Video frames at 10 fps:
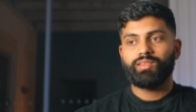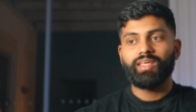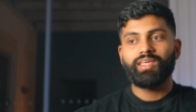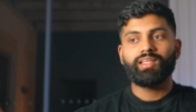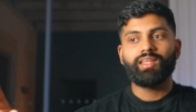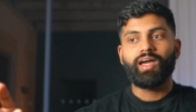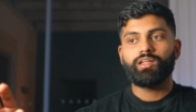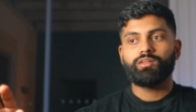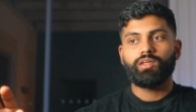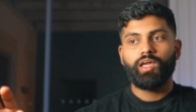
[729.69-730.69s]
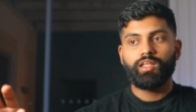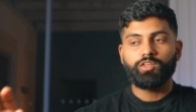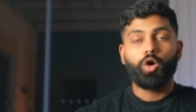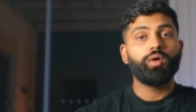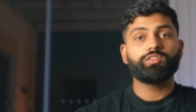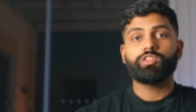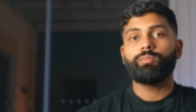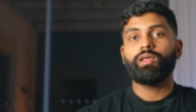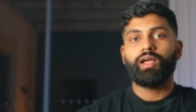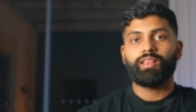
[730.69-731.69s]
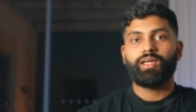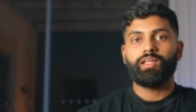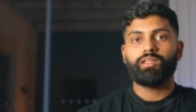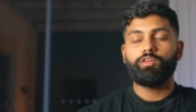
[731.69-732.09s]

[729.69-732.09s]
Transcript: thinking that it's always going to be like that.